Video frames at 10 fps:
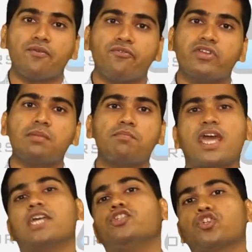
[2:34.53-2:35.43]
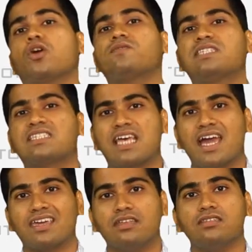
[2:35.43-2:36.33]
every branch of
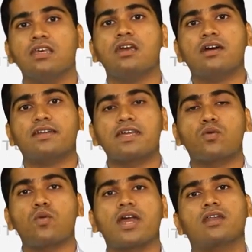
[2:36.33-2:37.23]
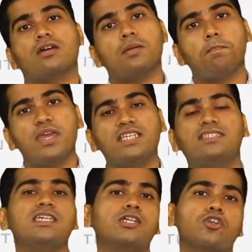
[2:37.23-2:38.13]
science requires a
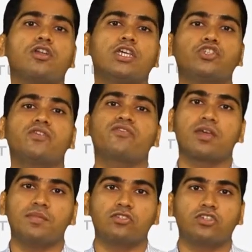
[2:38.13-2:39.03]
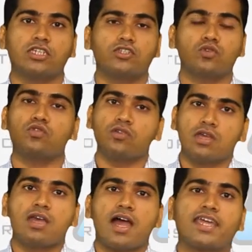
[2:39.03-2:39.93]
basic knowledge of chemistry. So
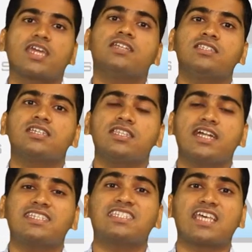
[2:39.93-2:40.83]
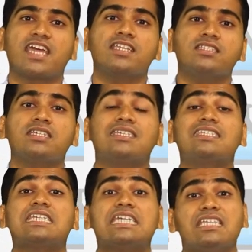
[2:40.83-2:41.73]
I can say that science
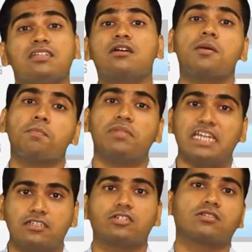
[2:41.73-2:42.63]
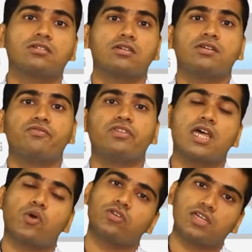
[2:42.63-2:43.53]
is incomplete
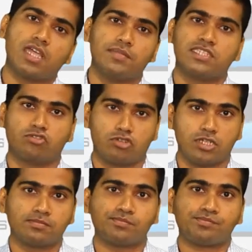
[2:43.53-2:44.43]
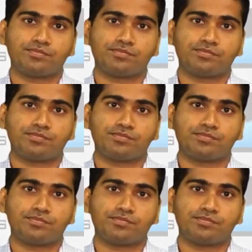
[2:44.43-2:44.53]
without chemistry.